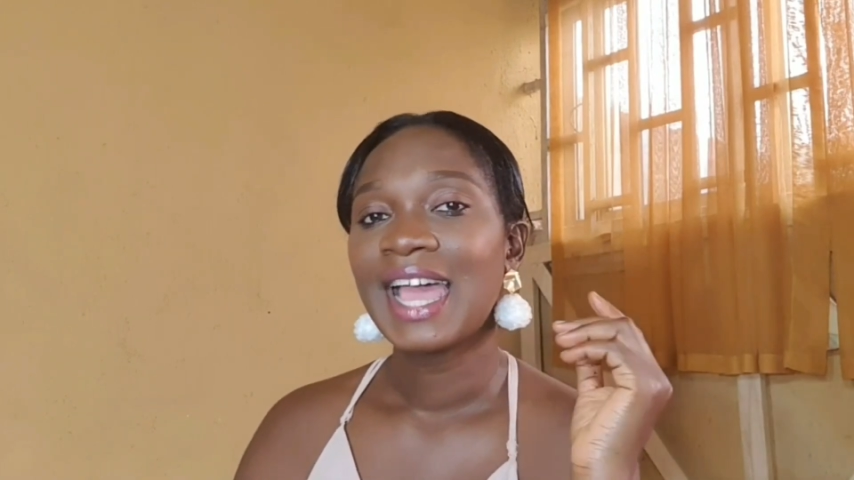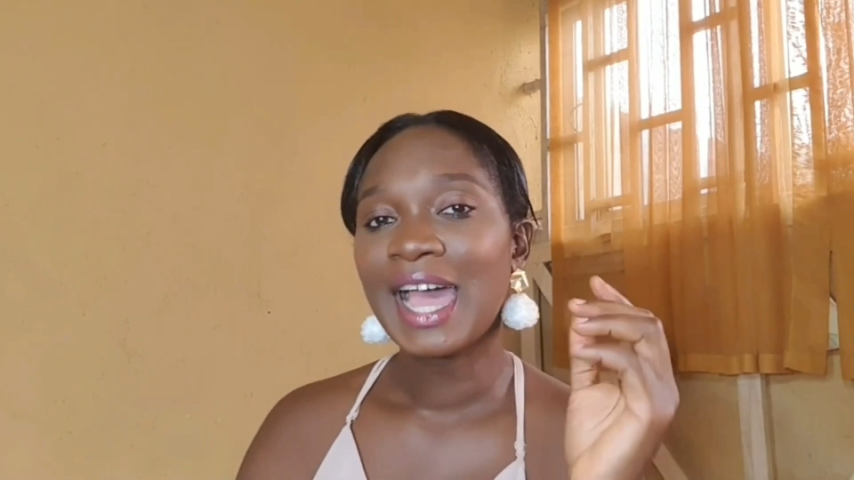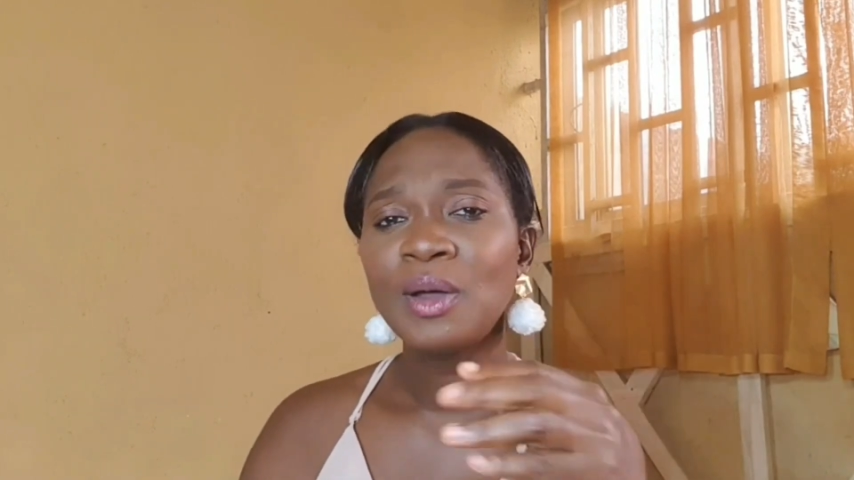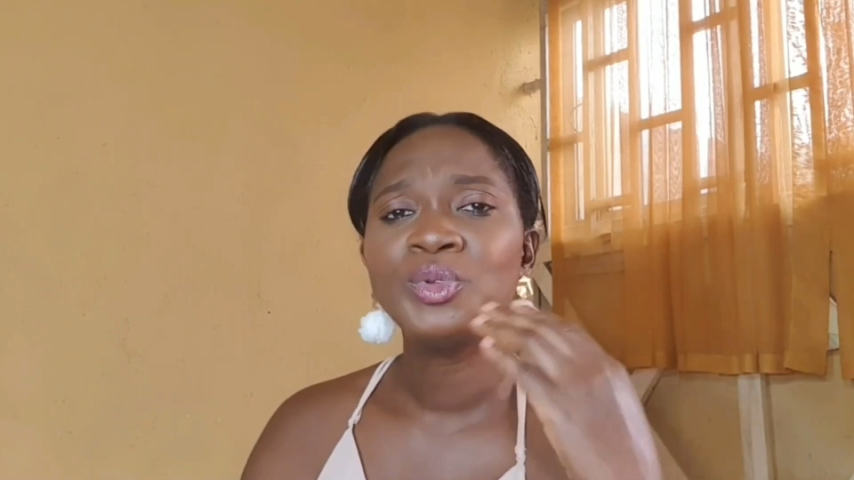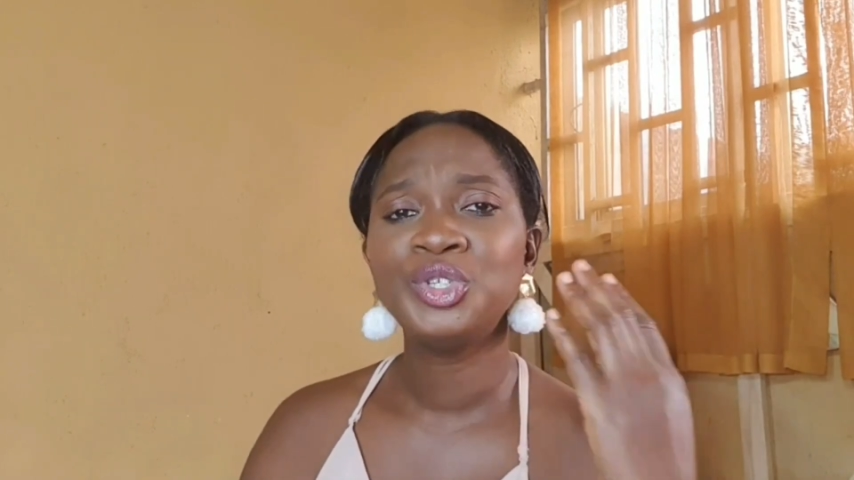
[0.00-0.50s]

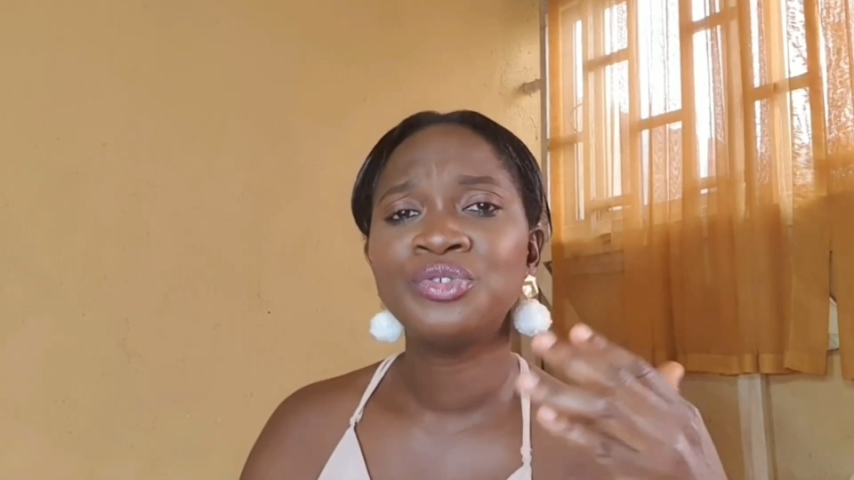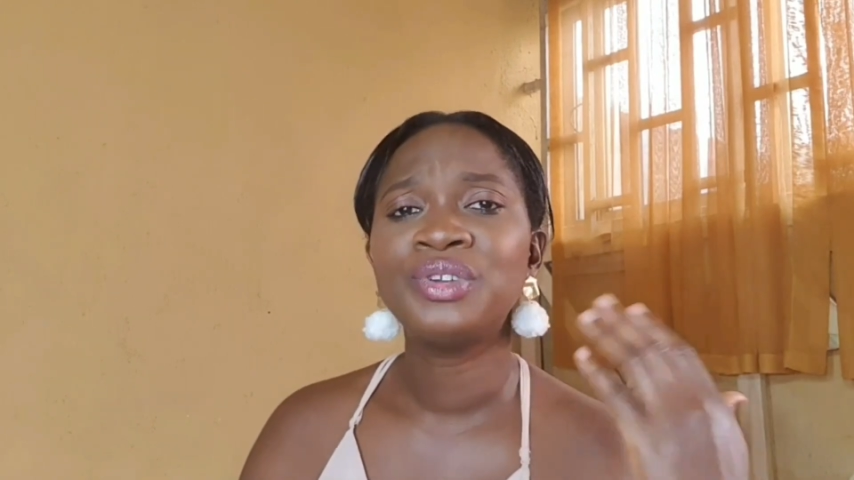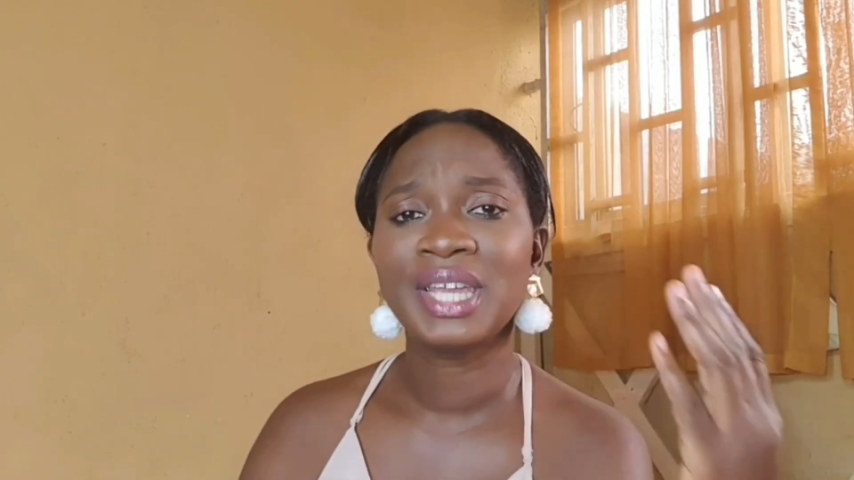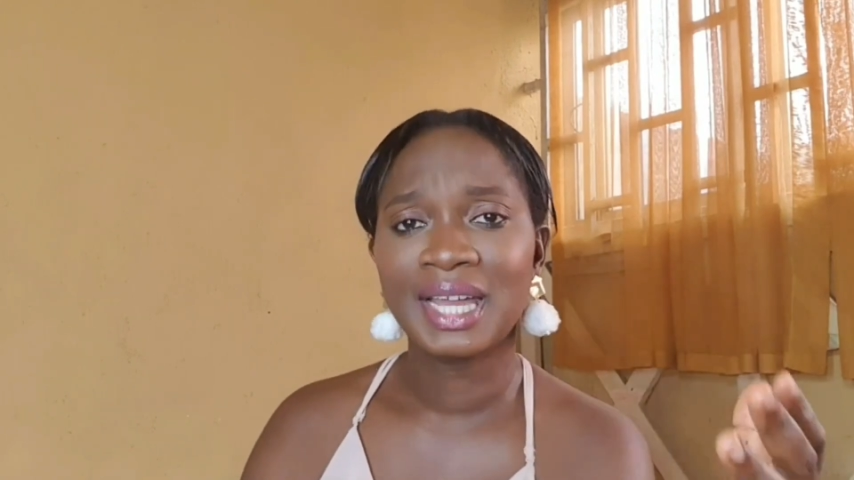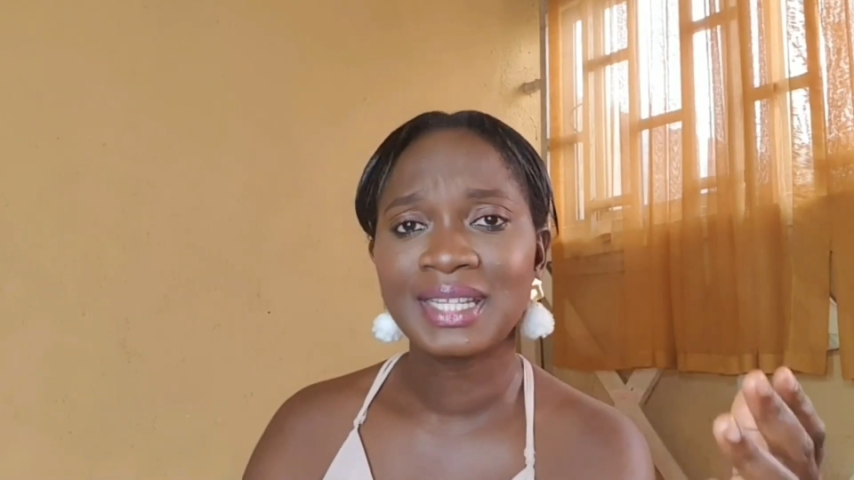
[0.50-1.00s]
how would you
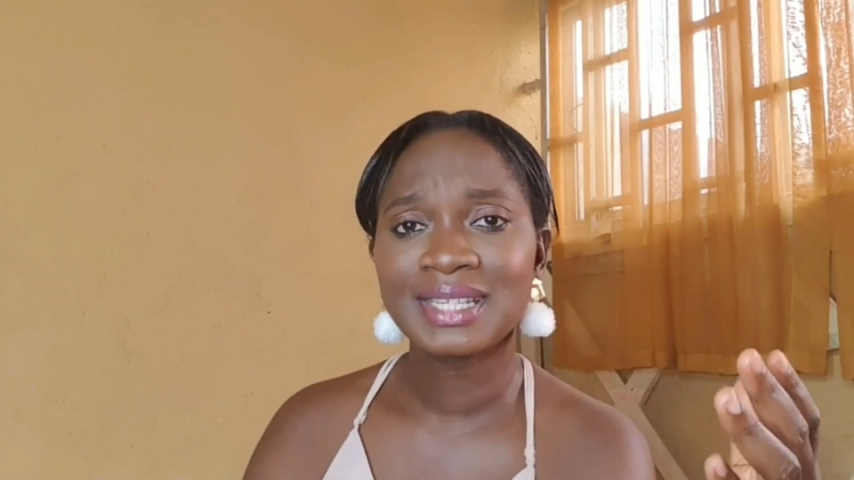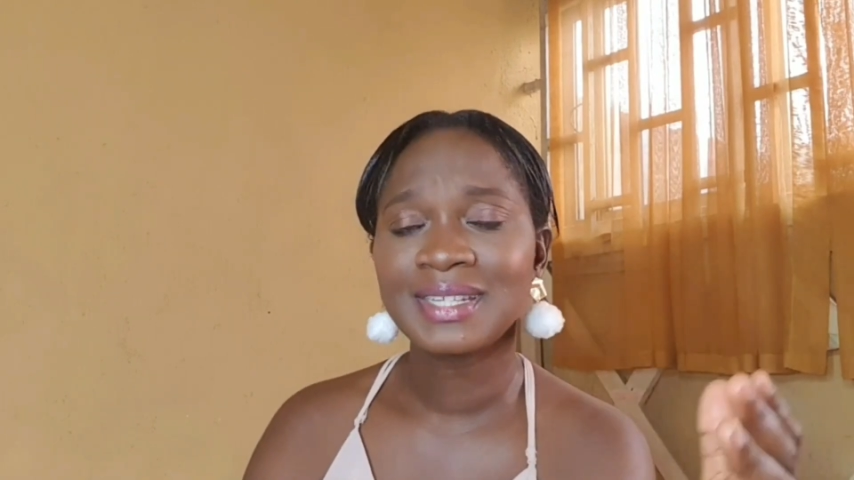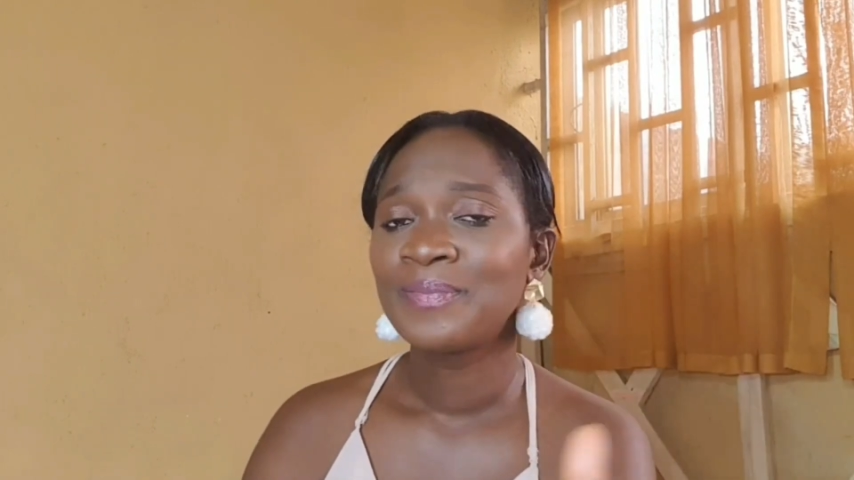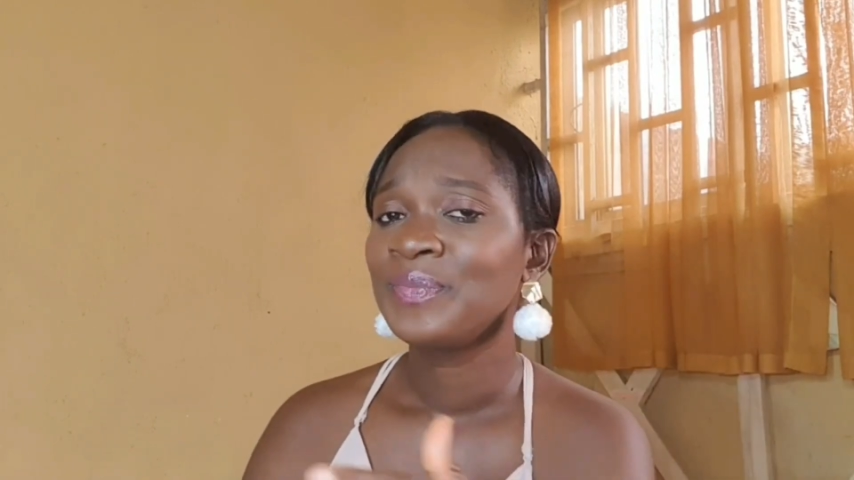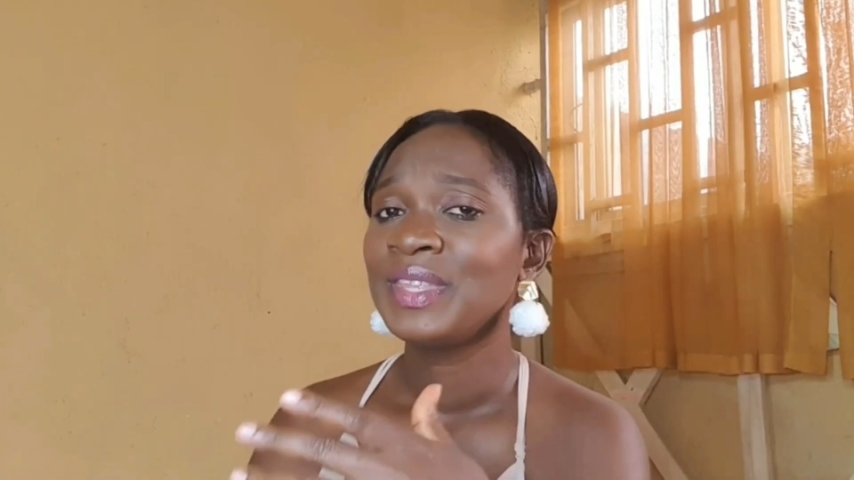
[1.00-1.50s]
react